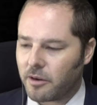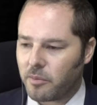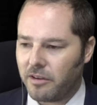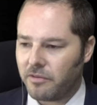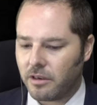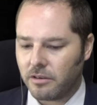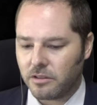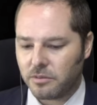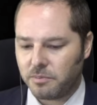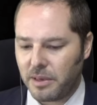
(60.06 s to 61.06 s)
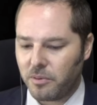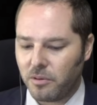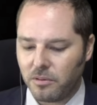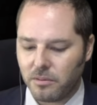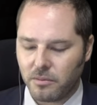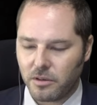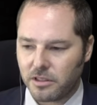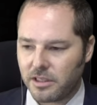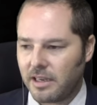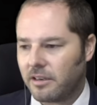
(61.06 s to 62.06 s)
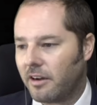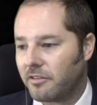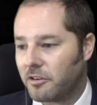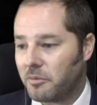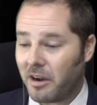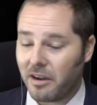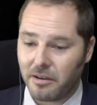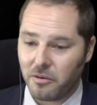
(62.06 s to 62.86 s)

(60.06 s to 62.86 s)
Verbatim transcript: my videos, people were sent after my